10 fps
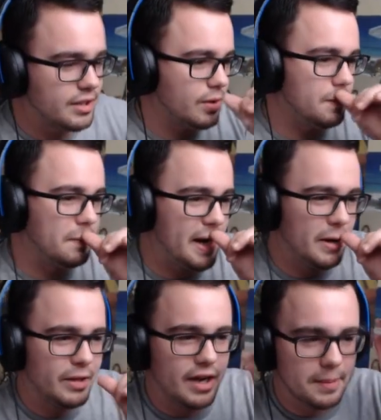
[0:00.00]
so
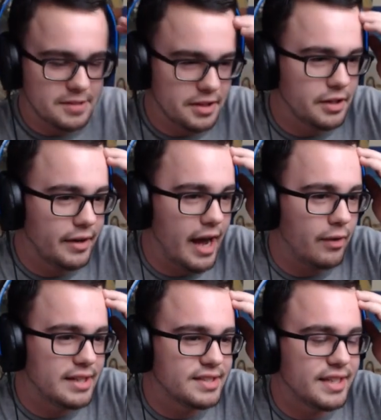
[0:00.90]
my only option here
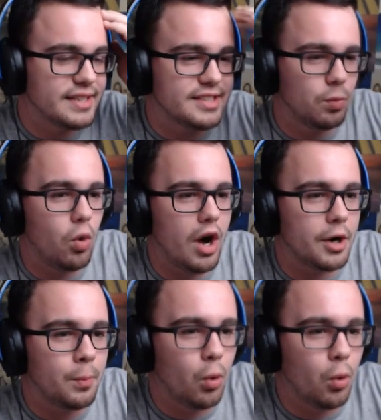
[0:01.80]
now is to get some water,